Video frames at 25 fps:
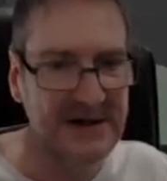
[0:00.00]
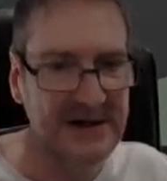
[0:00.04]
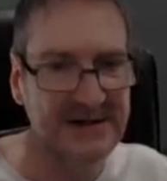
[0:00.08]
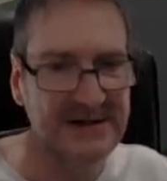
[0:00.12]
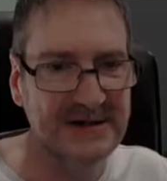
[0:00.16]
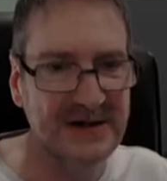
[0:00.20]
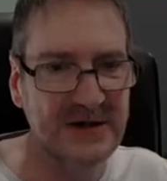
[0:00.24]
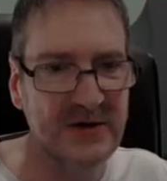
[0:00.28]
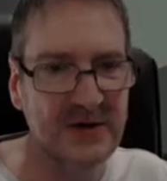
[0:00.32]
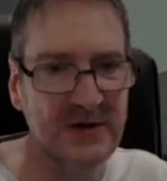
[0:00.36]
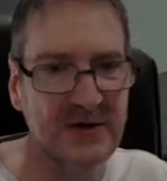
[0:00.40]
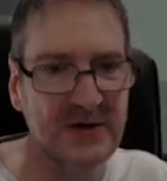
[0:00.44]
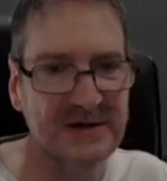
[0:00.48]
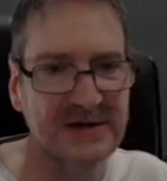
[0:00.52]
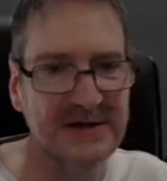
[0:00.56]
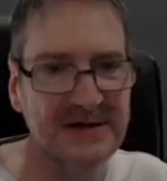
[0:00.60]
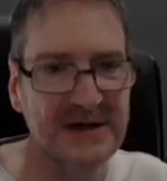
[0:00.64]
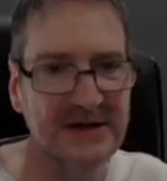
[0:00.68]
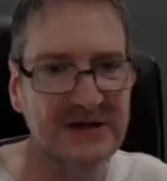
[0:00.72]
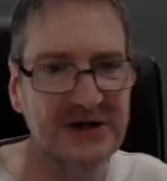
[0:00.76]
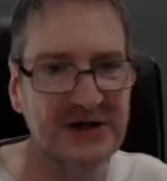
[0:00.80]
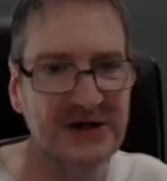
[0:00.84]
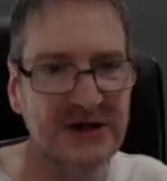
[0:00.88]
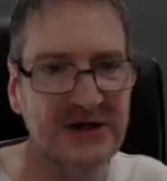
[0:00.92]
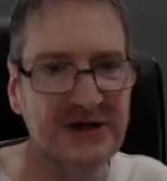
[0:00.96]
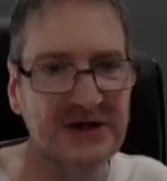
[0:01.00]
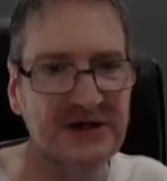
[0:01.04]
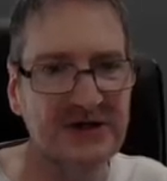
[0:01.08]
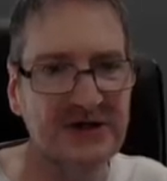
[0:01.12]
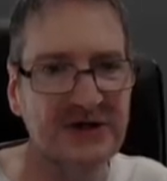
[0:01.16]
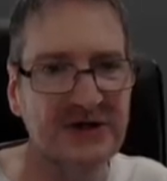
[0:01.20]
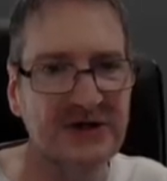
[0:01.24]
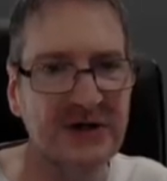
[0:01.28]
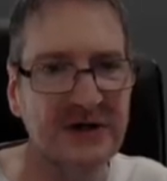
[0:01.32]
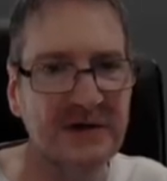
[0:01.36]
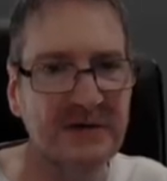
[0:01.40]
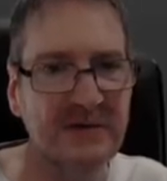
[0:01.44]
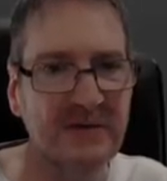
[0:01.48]
Discords that you can
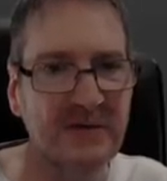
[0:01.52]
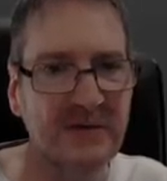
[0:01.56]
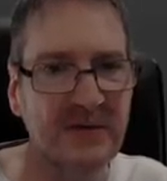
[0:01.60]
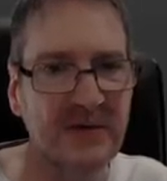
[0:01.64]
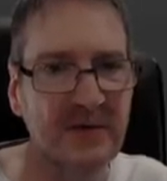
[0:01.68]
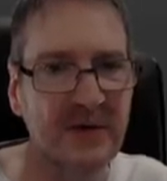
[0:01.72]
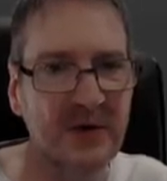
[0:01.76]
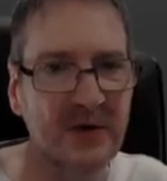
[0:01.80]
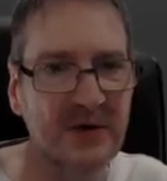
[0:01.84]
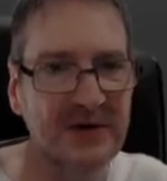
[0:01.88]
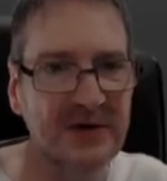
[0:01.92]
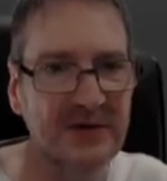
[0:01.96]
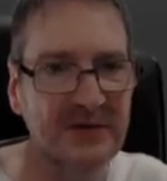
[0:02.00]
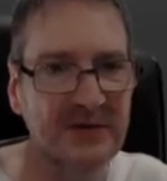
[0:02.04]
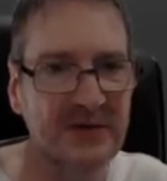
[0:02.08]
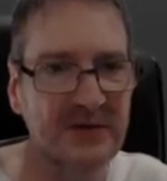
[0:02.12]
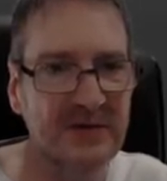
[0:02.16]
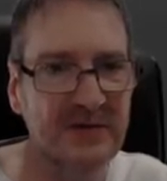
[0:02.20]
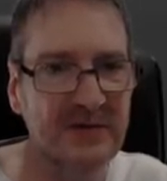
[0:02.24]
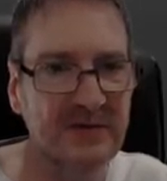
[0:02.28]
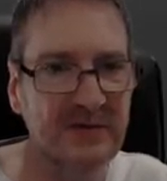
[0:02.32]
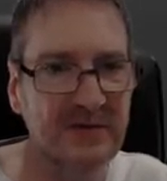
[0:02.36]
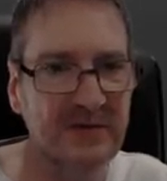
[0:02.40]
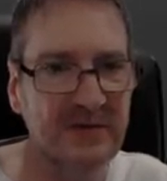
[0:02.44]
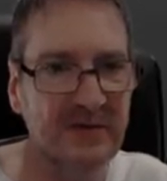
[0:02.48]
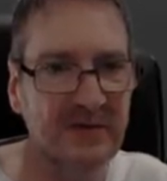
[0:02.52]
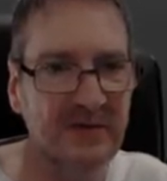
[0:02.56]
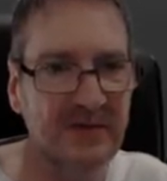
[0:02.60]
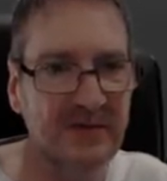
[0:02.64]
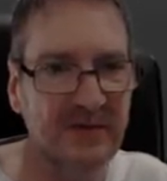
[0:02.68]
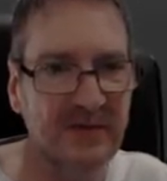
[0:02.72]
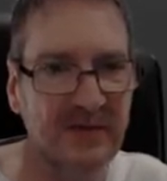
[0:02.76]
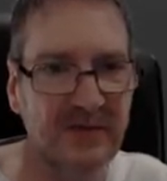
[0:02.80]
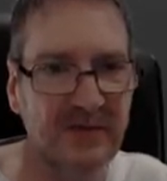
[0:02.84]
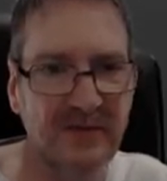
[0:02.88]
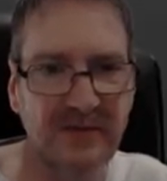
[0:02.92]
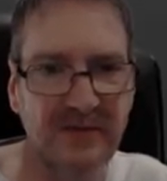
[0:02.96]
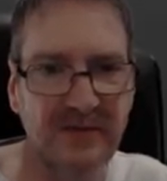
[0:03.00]
join from all different
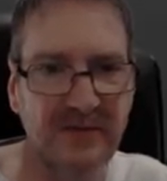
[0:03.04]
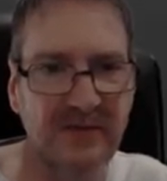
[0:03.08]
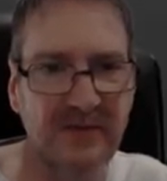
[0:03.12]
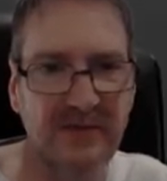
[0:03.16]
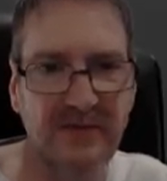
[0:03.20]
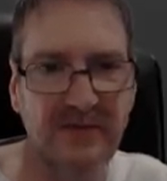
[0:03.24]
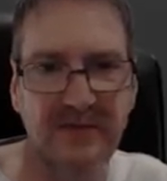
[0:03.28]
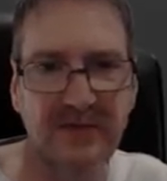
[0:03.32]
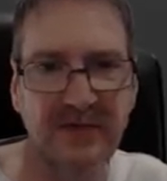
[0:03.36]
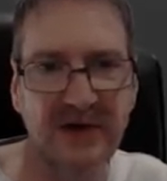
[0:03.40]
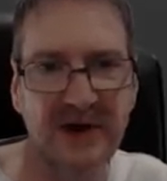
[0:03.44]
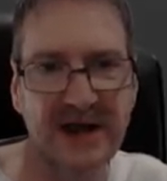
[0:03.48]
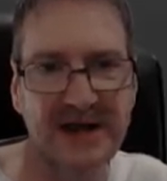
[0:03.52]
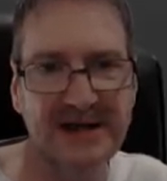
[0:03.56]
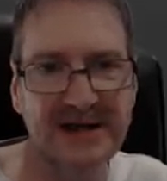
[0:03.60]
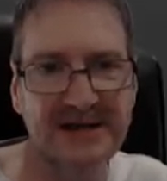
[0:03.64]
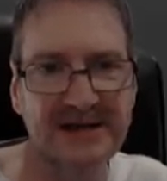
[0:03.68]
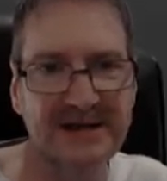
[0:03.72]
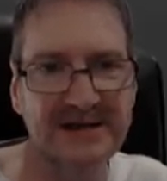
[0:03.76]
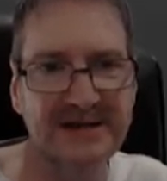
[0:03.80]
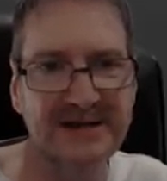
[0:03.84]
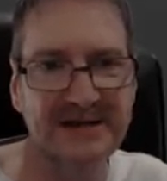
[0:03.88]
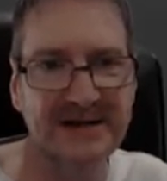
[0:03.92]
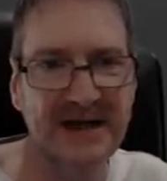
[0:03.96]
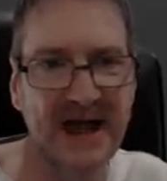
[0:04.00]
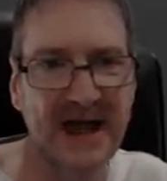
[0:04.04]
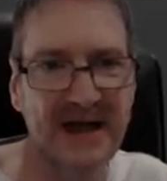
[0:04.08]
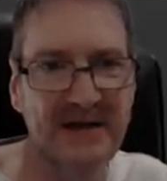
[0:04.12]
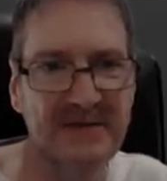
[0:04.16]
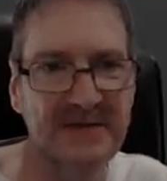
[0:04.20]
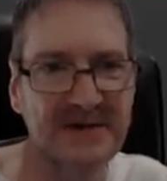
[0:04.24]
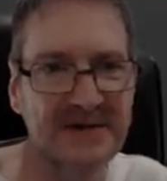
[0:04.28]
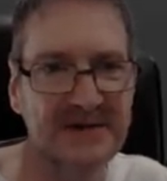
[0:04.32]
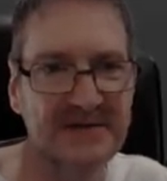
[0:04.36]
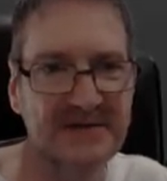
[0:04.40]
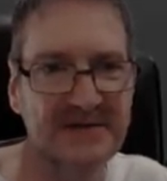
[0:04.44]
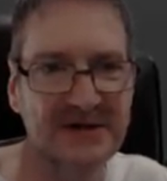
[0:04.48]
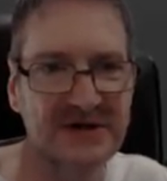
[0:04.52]
places,
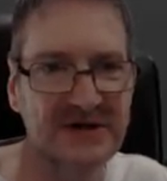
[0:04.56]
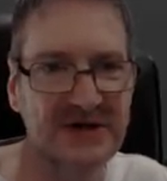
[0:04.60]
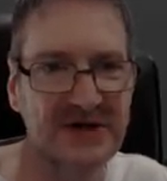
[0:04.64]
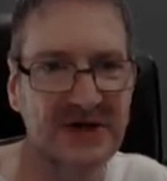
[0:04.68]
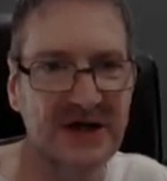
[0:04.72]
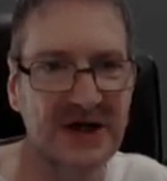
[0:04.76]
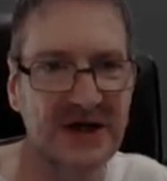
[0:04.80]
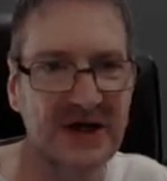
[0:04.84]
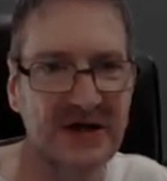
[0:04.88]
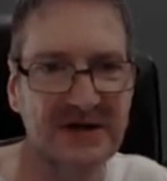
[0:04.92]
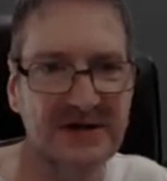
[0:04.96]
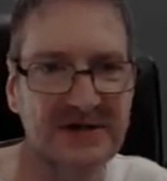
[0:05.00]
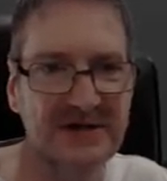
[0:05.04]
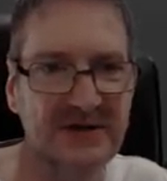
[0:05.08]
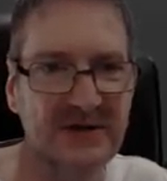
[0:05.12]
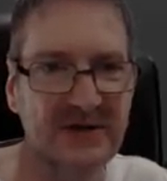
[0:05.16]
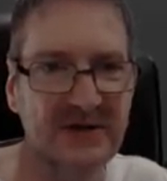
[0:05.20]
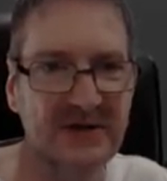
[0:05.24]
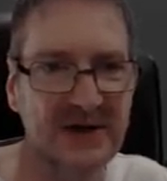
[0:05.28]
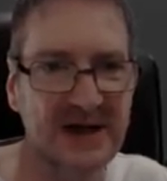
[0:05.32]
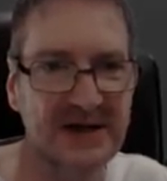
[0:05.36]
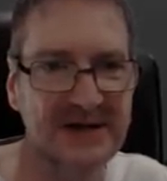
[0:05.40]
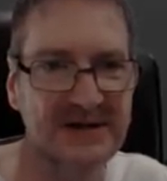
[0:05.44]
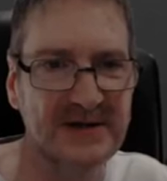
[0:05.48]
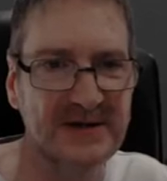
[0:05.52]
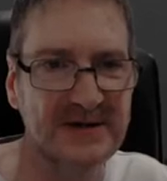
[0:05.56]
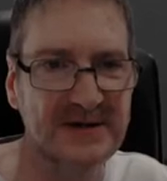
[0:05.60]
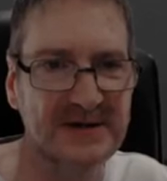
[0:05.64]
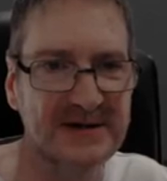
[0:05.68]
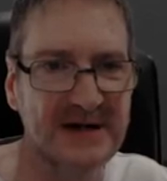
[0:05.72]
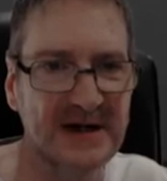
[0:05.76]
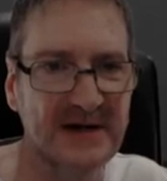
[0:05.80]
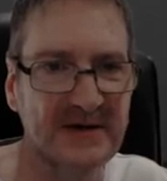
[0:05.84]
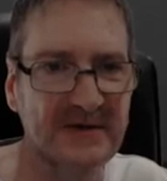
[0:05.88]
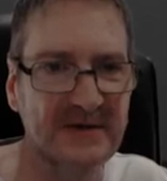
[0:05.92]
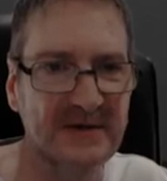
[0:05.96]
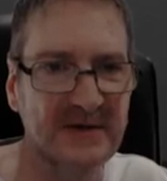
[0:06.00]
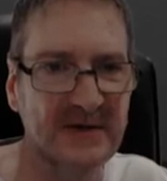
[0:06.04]
games, studios, all that sort of
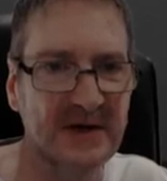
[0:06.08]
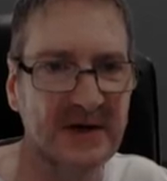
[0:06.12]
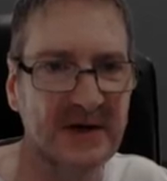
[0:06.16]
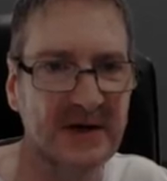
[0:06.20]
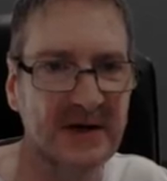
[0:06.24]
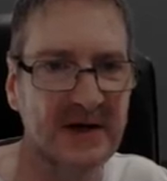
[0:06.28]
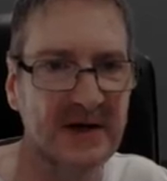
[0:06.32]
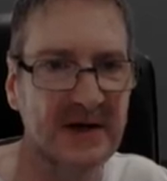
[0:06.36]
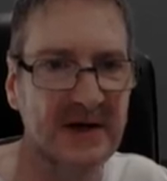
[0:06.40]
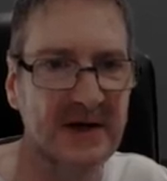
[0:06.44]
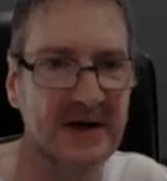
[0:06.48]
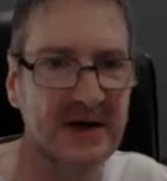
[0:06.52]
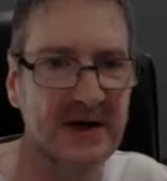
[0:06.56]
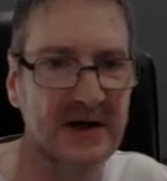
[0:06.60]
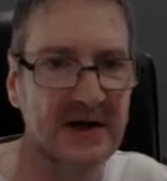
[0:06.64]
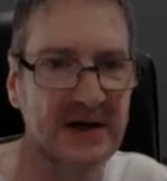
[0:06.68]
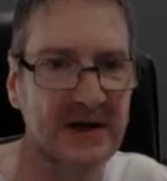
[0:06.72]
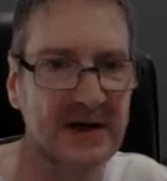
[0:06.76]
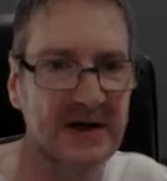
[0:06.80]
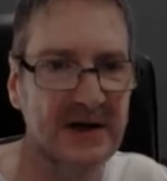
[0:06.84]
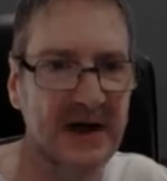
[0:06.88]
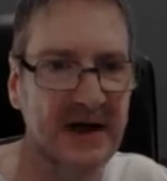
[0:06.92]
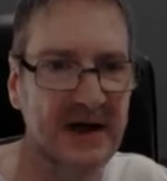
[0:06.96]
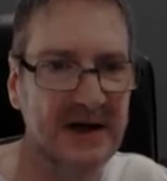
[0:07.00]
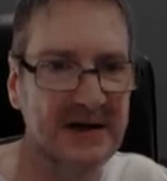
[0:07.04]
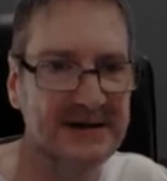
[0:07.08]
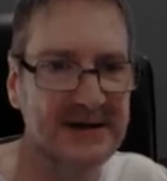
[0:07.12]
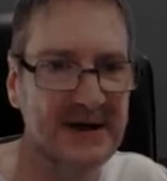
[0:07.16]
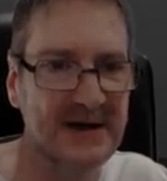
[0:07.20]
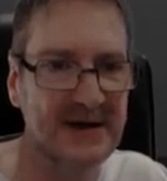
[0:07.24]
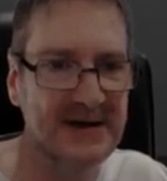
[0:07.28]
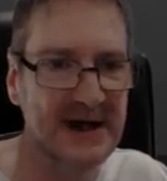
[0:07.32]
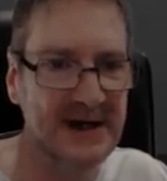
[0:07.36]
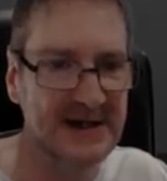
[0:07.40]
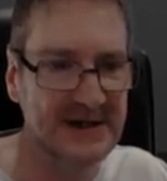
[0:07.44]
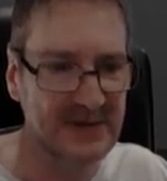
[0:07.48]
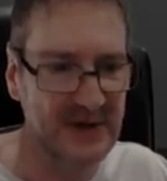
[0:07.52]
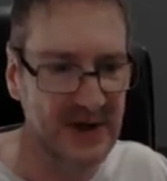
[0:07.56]
stuff. Uh,
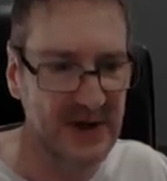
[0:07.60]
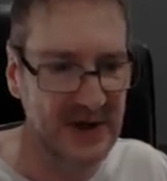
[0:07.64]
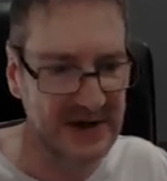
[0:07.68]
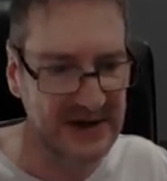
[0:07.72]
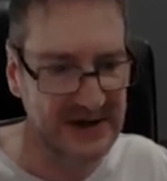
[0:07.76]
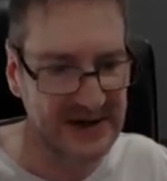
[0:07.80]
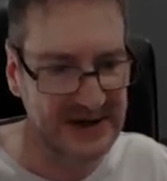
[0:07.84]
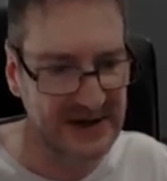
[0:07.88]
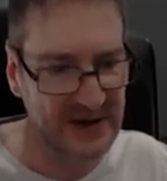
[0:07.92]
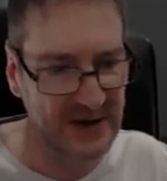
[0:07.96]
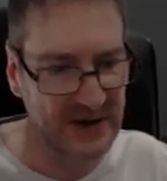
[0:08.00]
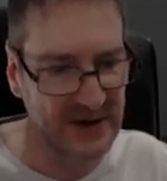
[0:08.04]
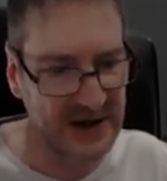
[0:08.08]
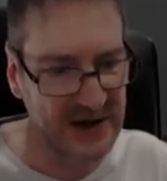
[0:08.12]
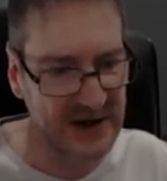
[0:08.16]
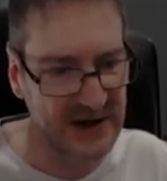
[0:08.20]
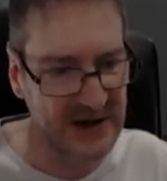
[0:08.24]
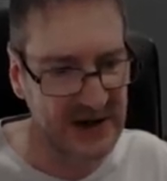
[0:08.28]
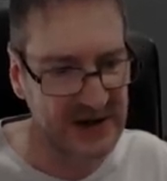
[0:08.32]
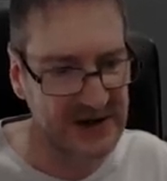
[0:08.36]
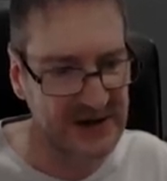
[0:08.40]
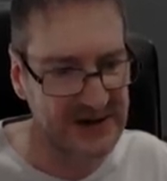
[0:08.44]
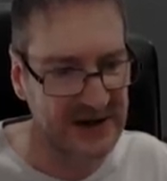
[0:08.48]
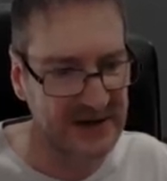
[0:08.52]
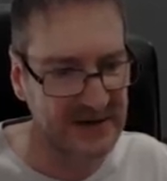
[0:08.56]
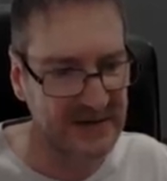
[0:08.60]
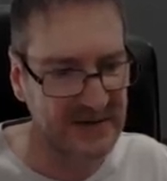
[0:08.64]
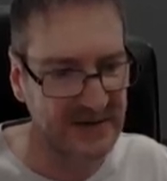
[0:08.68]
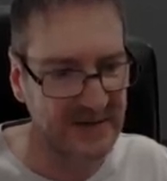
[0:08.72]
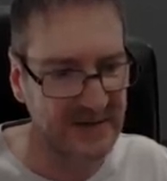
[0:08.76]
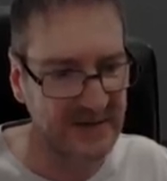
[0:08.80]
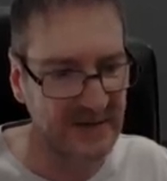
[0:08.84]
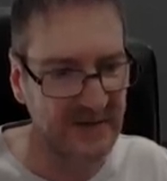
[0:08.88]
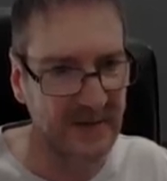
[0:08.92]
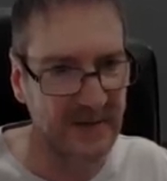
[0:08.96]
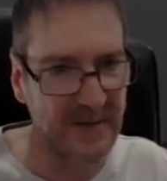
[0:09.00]
so it's worth installing and using.